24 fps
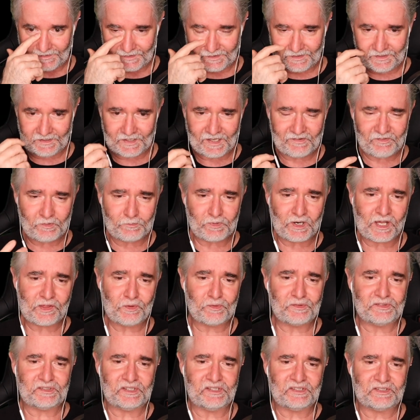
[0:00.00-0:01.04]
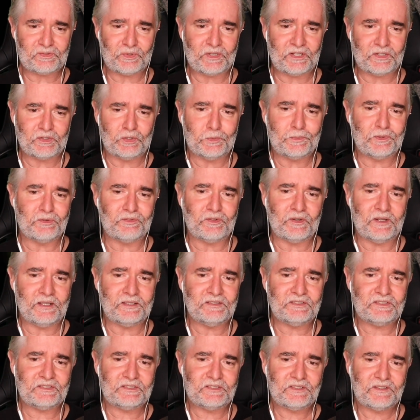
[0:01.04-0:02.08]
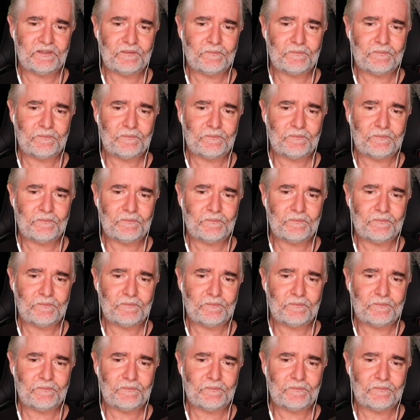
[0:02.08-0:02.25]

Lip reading: You have a brother and sister and a group of friends.